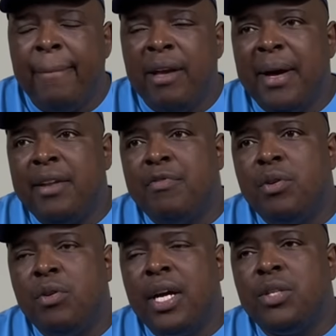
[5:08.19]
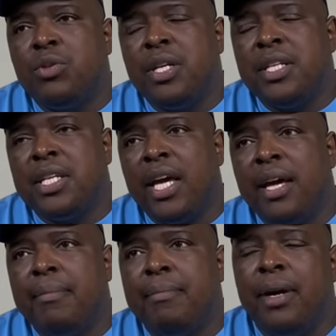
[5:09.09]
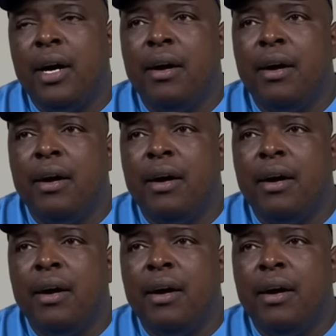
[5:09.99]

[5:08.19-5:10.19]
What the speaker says: But if you look at today's game,